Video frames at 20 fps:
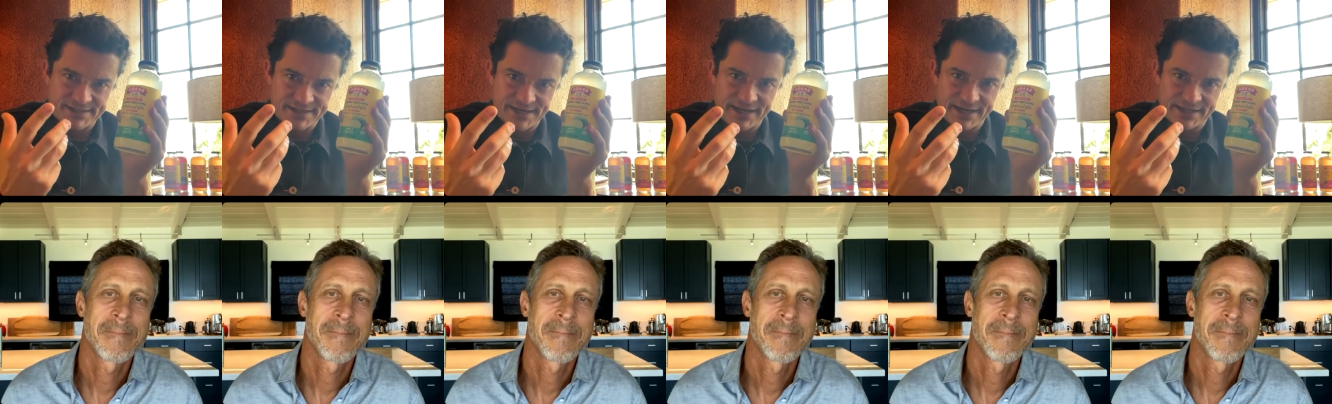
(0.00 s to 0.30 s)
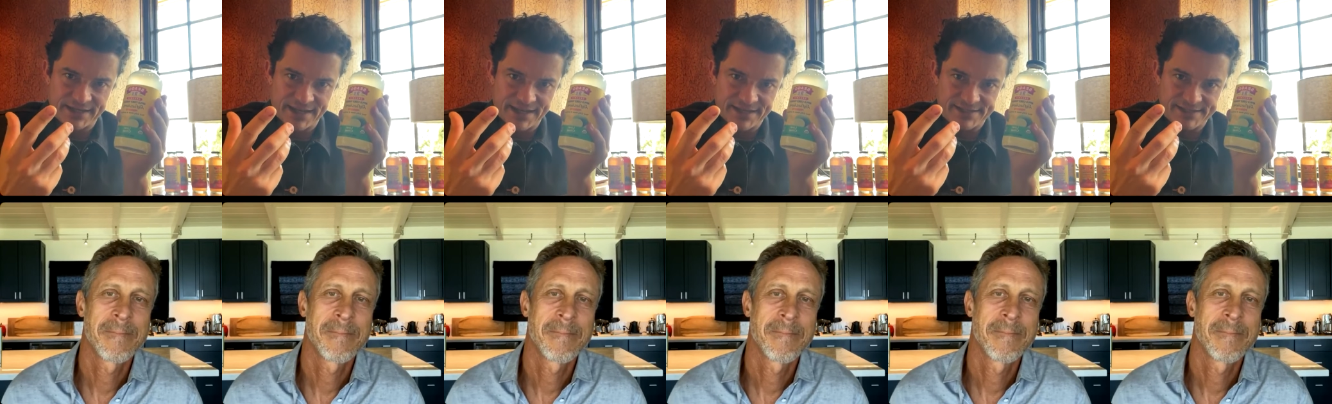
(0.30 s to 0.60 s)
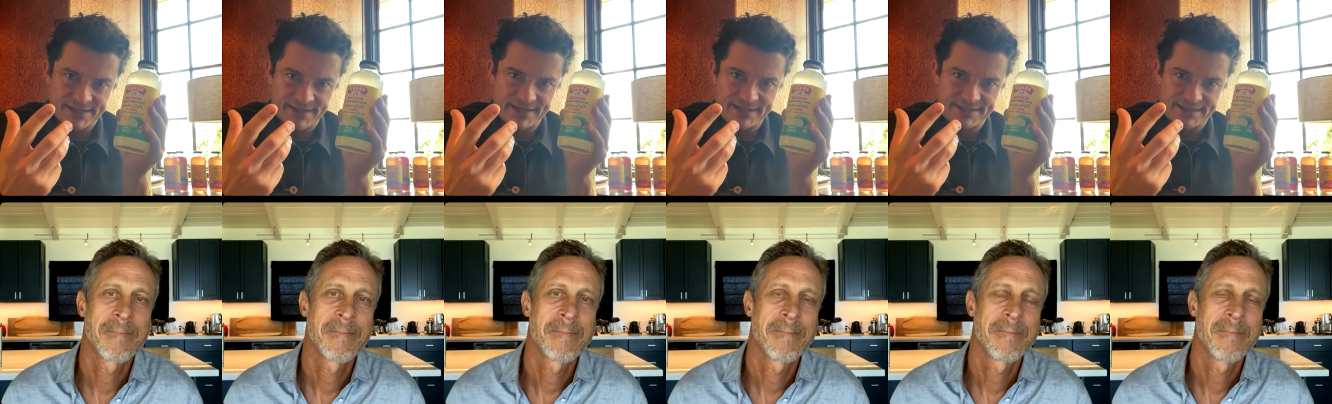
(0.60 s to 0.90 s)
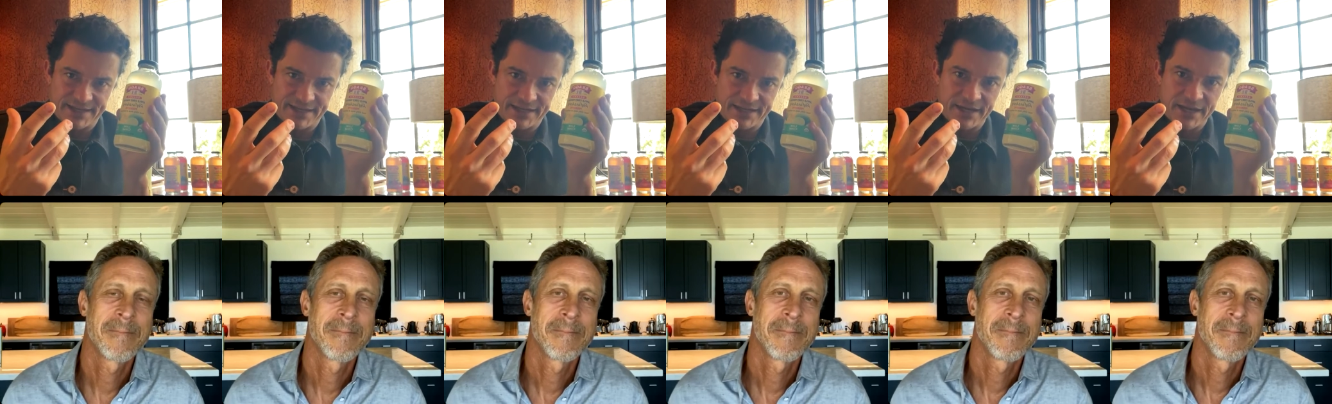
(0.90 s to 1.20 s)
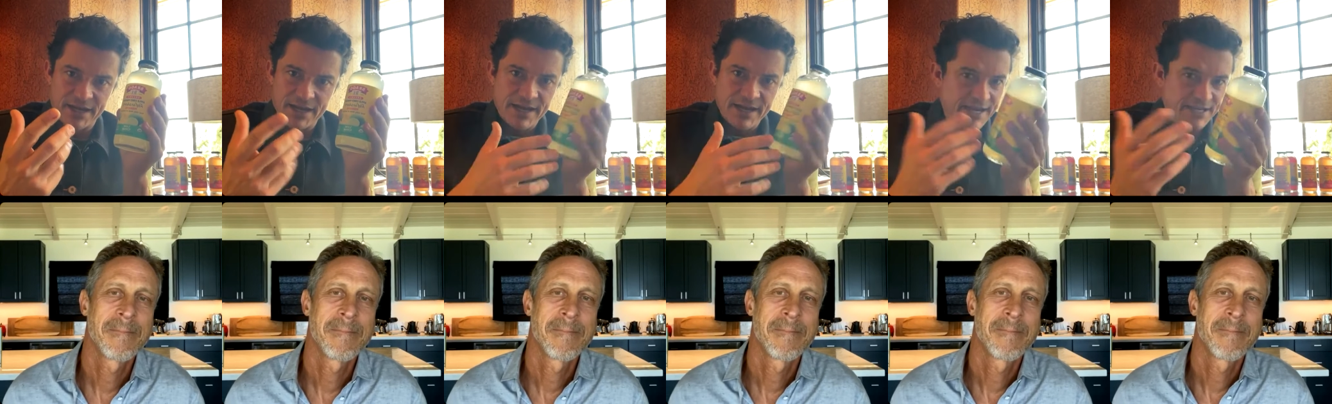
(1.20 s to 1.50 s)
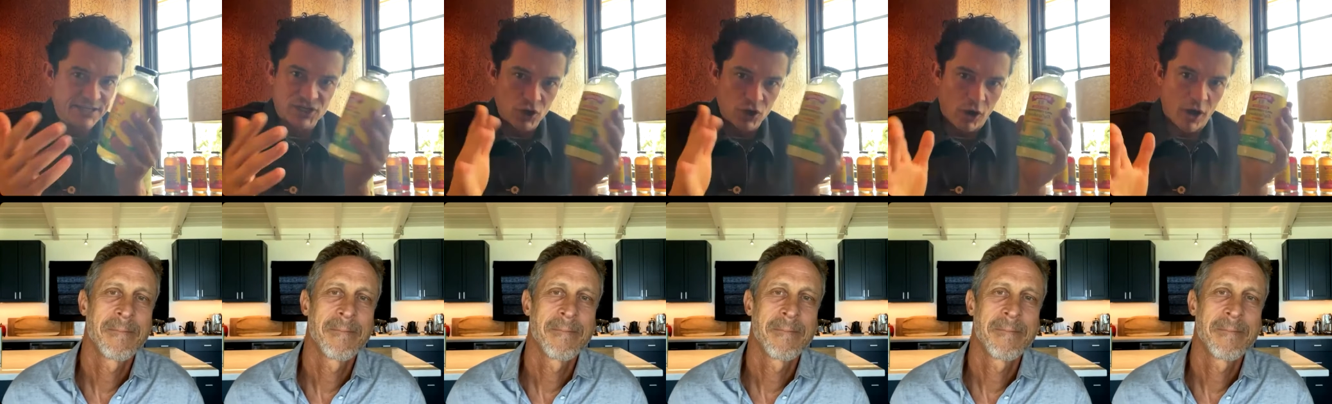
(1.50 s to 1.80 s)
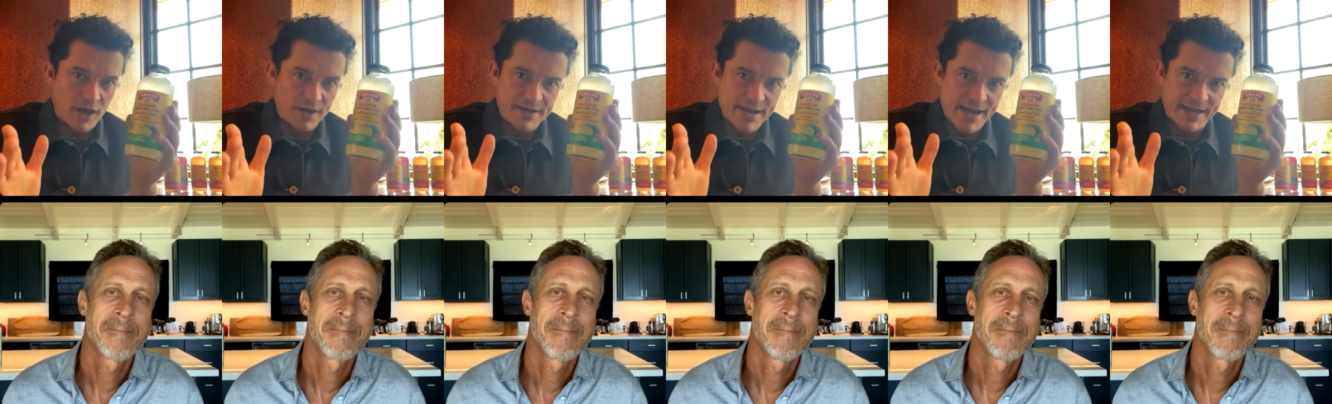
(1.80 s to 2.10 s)
Speaker 1: acidity is
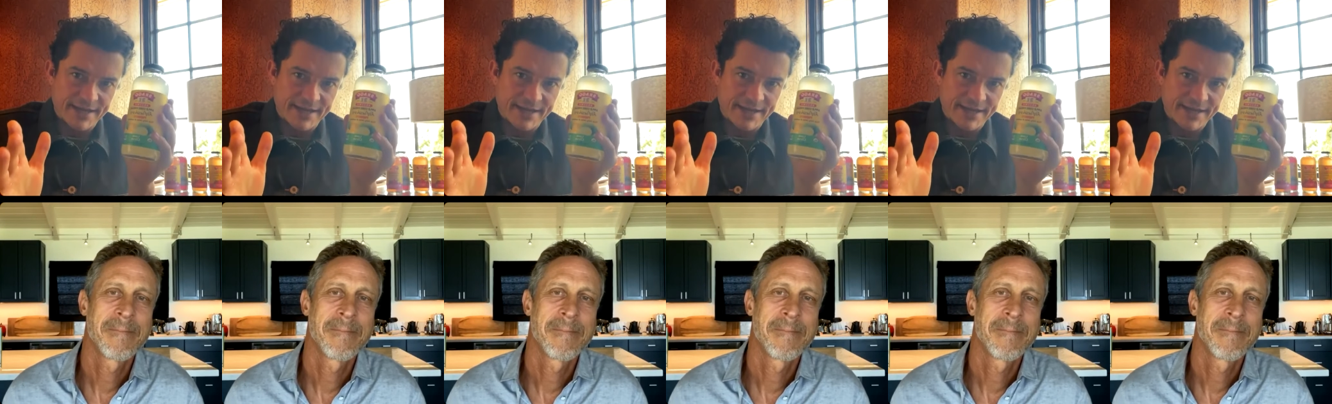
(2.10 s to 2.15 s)
not a